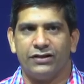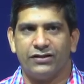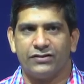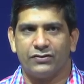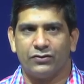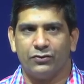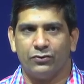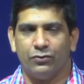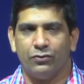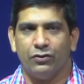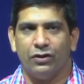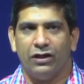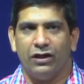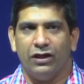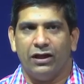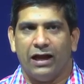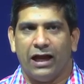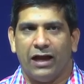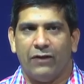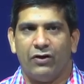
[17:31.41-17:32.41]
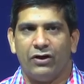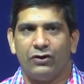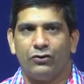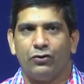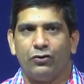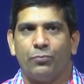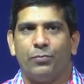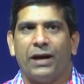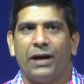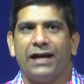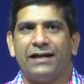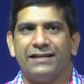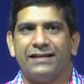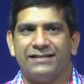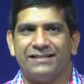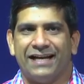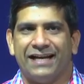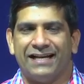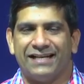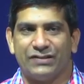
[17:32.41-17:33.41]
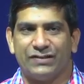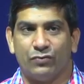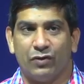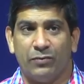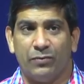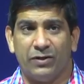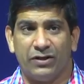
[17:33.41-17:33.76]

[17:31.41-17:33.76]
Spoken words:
Just to, I want you to practice that as well,